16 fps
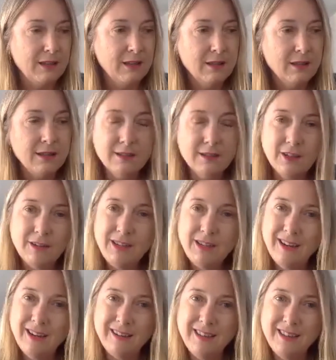So
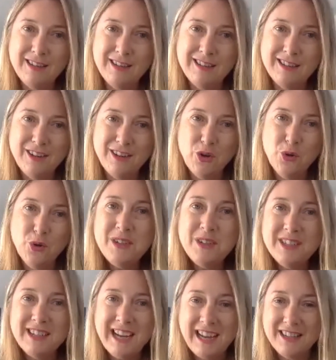yeah, that's a
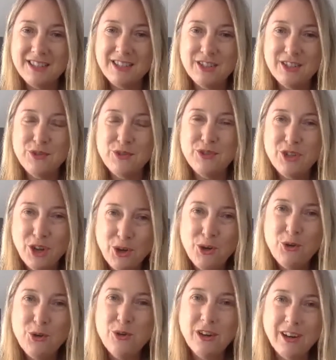long-winded answer to
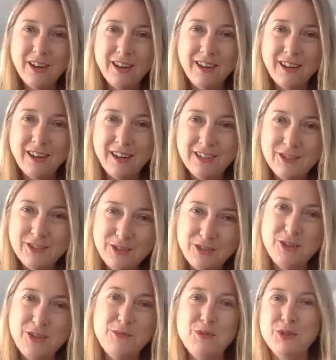no. I
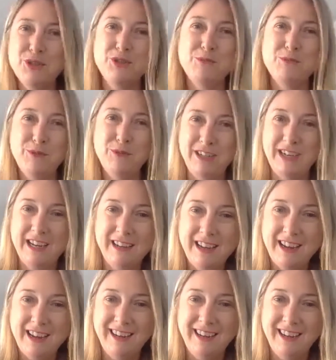do not want to move to LA.